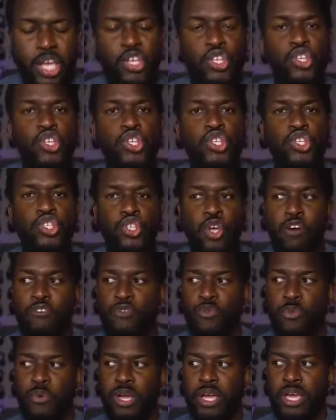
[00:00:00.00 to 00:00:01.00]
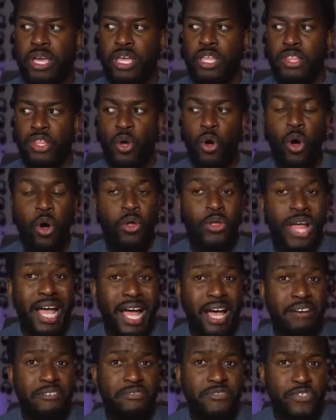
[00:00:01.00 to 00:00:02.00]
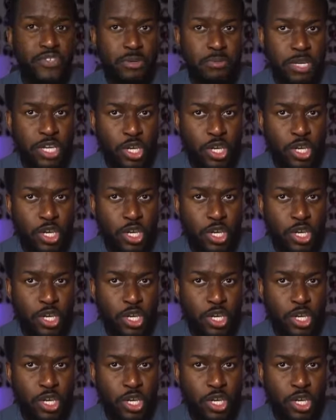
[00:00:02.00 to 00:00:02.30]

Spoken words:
software. They all have some